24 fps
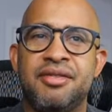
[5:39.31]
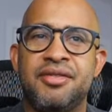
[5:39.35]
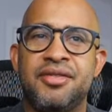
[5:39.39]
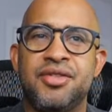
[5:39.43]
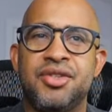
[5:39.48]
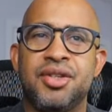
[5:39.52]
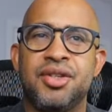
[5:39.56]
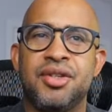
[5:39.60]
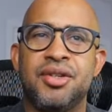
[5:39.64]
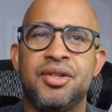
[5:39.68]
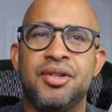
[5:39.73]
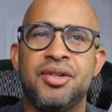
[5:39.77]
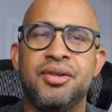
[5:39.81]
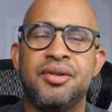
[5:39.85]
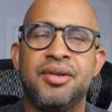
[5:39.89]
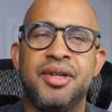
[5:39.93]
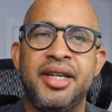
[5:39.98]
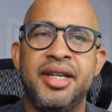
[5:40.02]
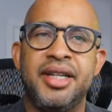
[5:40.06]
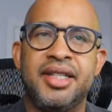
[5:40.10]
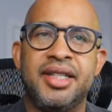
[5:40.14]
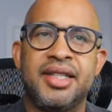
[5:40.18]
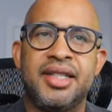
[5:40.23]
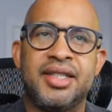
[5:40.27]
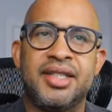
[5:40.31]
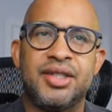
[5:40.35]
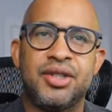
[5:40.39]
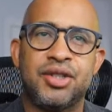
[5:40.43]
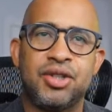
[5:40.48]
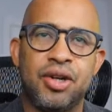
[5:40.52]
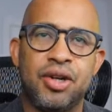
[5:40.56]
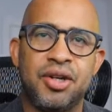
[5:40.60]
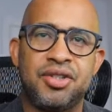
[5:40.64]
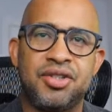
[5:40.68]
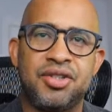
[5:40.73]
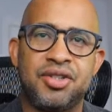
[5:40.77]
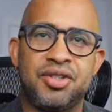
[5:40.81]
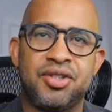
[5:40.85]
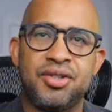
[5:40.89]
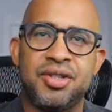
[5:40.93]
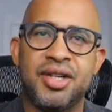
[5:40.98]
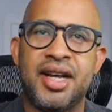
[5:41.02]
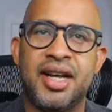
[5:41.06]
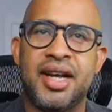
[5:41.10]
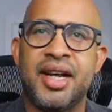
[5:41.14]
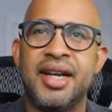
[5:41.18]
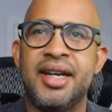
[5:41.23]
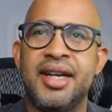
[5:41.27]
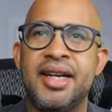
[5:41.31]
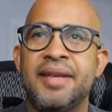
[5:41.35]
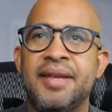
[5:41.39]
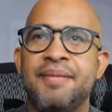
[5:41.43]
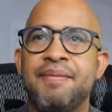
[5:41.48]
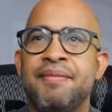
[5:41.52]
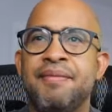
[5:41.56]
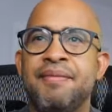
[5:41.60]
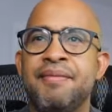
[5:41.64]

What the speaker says: So it starts tonight,